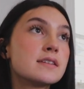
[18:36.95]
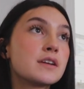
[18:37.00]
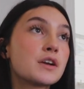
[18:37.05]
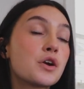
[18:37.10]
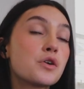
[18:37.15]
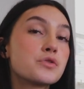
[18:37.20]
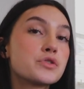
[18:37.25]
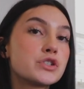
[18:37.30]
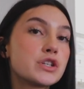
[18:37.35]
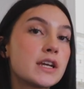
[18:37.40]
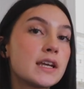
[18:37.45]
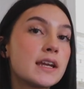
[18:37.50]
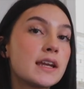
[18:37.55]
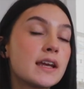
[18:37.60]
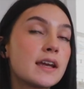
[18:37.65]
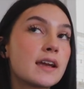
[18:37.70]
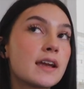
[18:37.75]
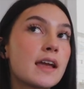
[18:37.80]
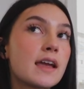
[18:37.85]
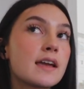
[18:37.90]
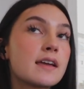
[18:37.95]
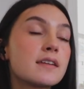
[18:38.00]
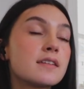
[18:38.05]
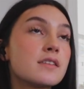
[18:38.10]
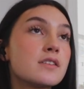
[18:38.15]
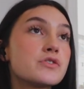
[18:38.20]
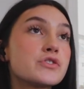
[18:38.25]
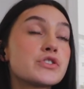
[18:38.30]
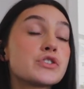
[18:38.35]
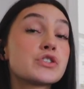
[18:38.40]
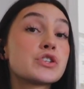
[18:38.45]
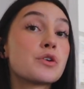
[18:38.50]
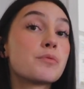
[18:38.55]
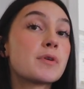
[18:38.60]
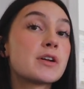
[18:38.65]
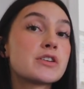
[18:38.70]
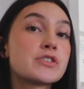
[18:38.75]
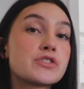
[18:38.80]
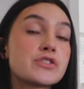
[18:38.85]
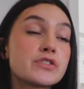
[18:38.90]
negotiating and there's just so
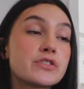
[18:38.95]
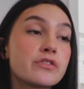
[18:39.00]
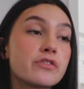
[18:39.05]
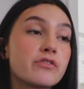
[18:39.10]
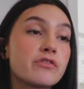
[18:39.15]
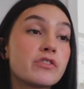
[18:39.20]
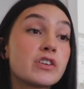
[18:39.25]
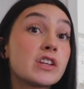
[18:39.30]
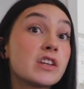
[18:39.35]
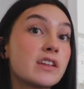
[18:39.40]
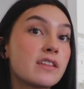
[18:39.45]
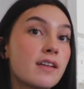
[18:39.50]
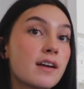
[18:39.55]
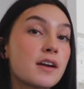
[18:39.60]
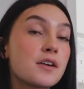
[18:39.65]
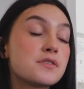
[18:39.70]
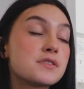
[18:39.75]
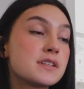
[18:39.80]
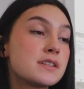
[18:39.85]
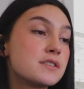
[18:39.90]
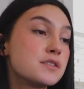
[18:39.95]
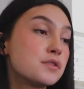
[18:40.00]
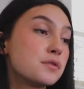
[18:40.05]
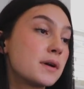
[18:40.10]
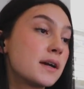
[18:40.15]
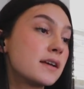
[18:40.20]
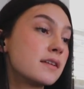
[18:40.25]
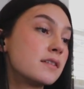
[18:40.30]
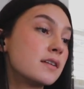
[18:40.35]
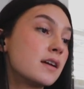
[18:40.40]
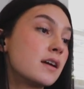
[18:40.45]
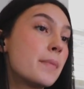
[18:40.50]
much really that goes into it.